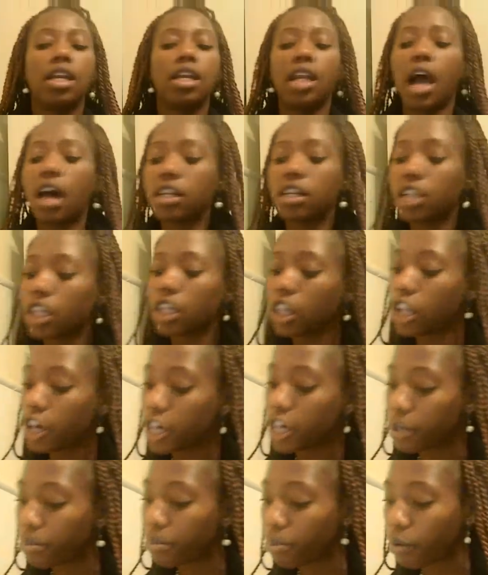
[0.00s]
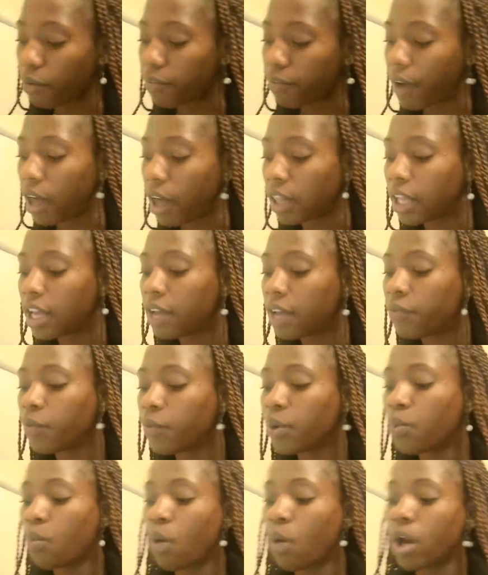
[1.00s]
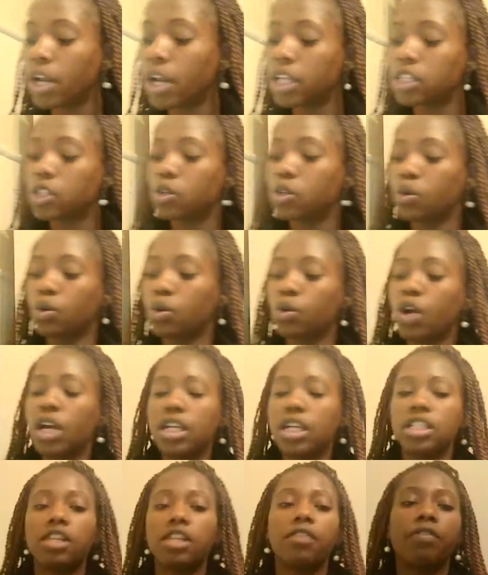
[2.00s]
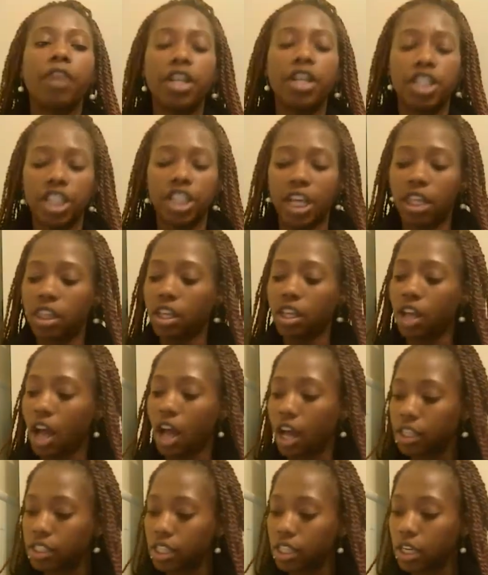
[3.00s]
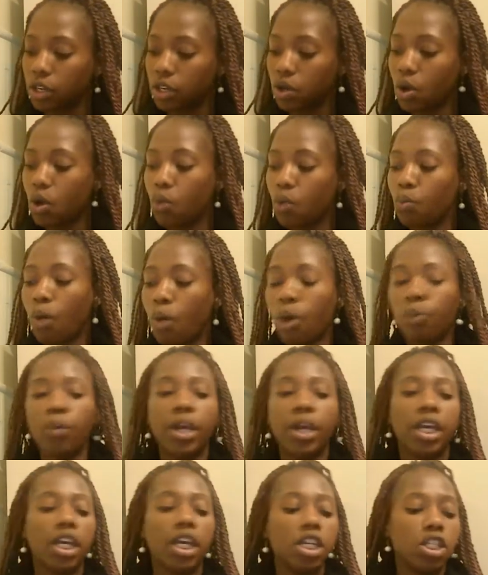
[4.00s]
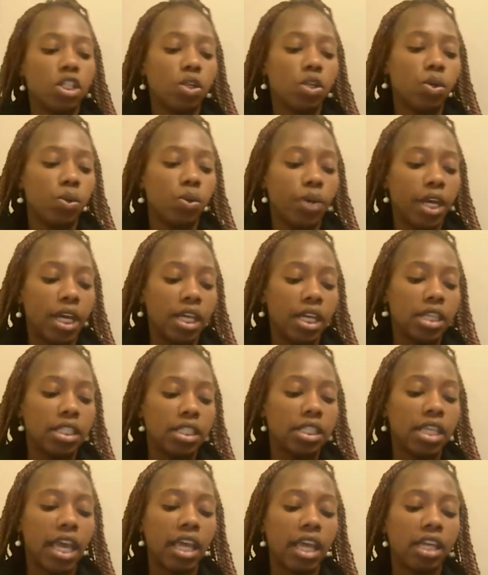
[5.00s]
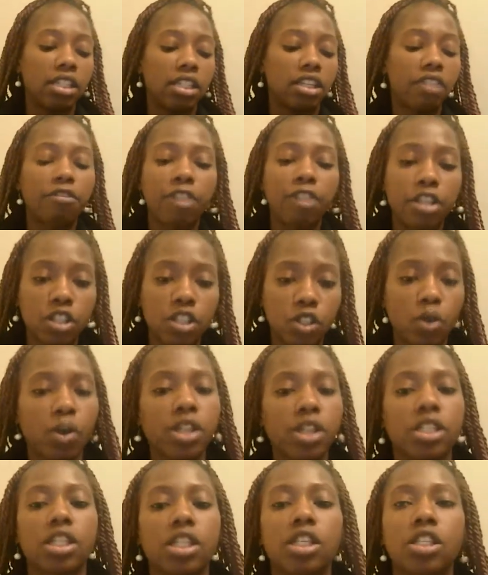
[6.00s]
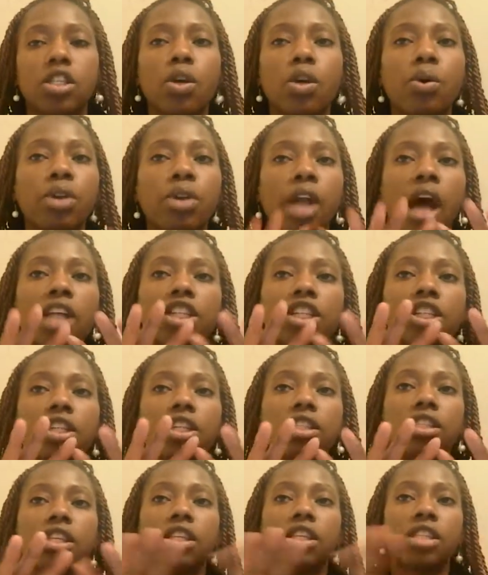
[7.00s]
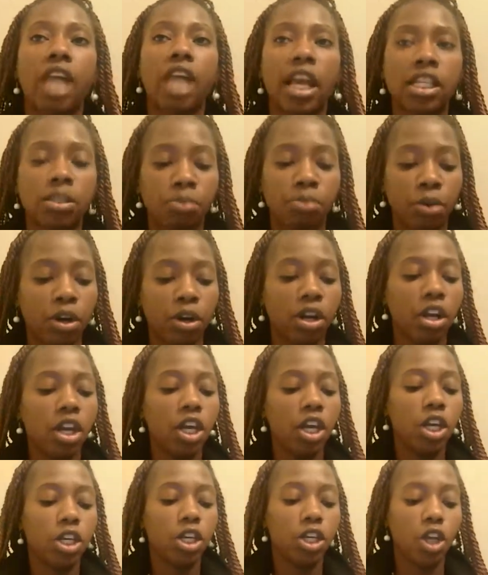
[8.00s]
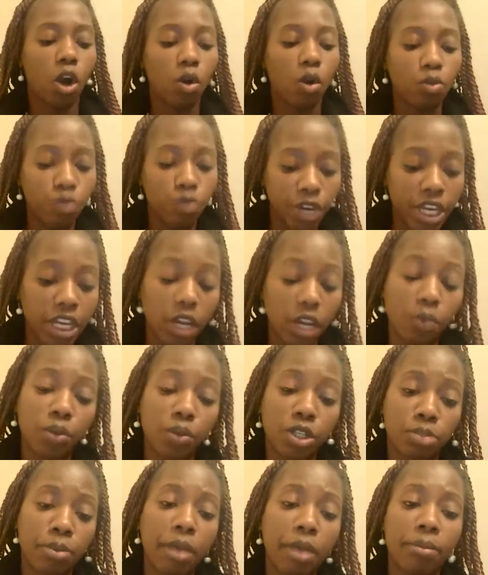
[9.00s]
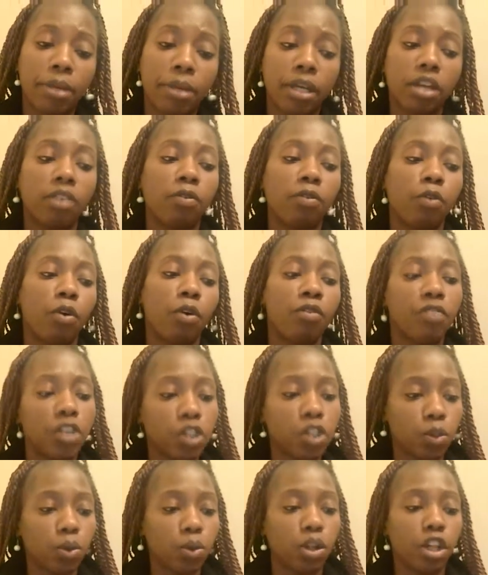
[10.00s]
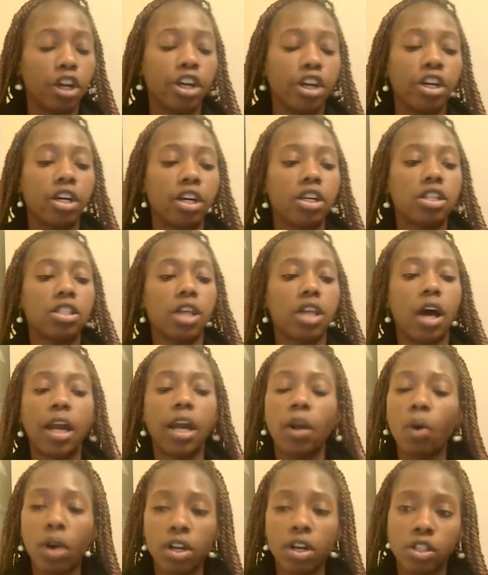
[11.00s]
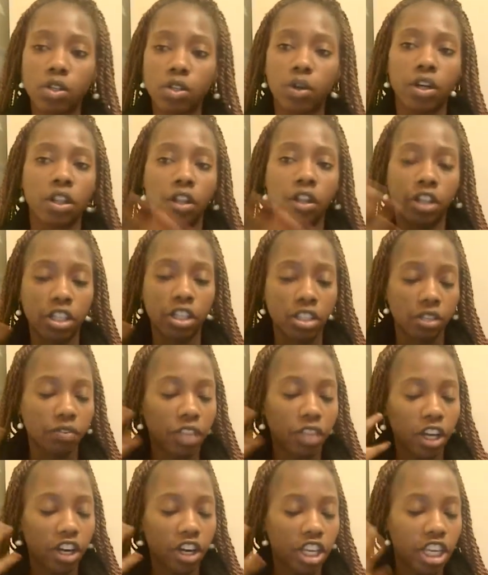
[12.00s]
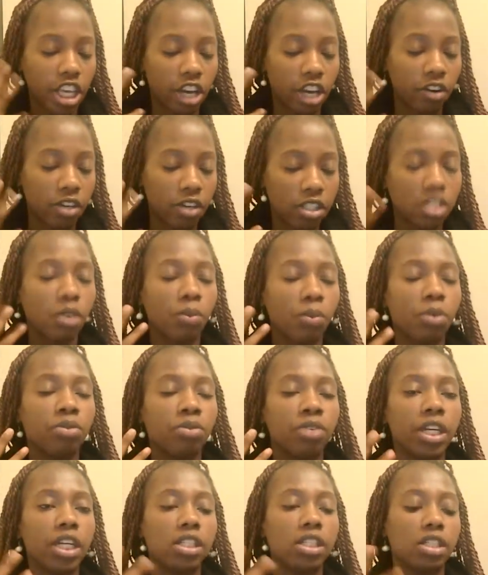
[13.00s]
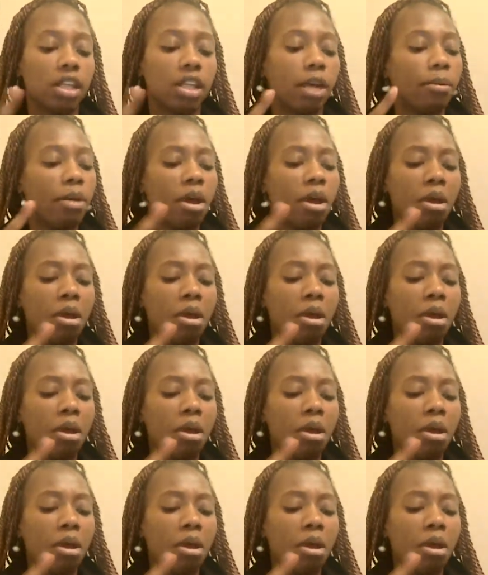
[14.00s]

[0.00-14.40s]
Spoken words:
Now under learning profile, if we wanted to differentiate the content, what we can do is take different sources. So not just the textbook, reading, which may be good for visual learners and auditory learners if they're hearing someone read it to them,